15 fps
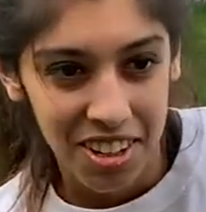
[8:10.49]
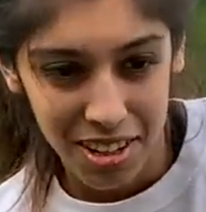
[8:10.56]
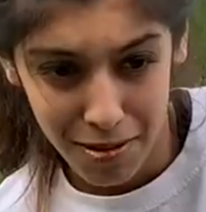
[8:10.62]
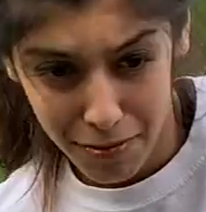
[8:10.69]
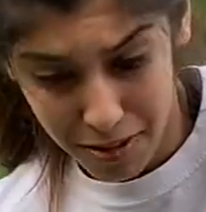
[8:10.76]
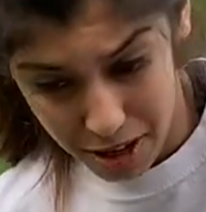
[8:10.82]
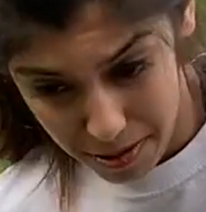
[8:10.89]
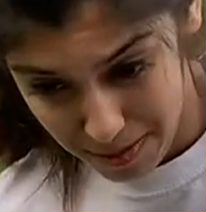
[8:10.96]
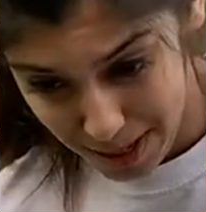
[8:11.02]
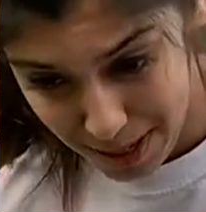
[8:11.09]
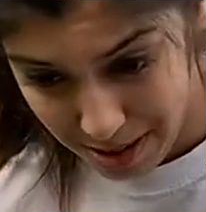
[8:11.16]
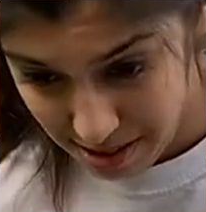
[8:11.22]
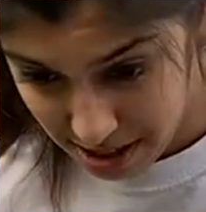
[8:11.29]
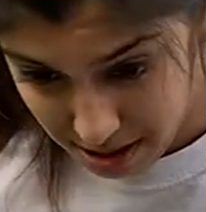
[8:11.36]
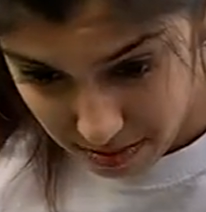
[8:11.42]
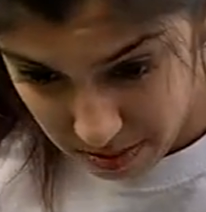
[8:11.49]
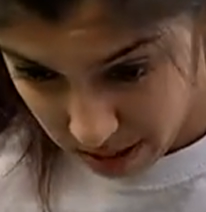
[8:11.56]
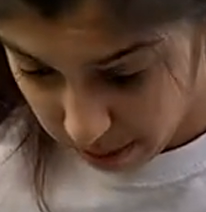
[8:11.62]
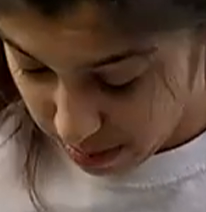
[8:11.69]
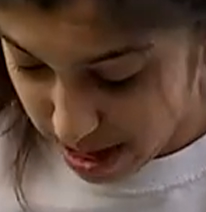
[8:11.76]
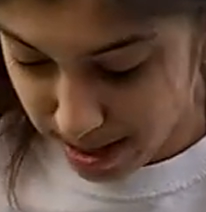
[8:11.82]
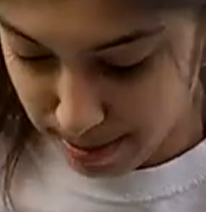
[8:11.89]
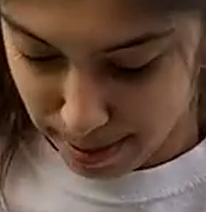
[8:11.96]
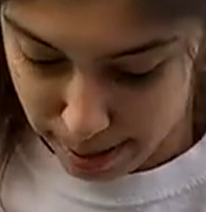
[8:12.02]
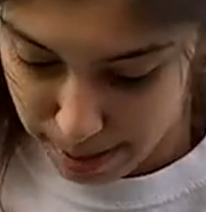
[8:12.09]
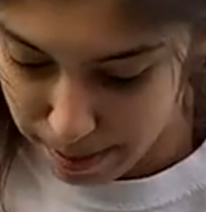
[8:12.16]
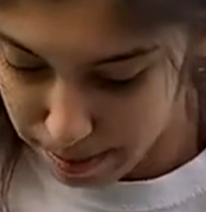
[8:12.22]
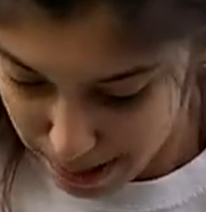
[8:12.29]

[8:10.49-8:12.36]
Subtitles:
environments you guys are playing basketball in.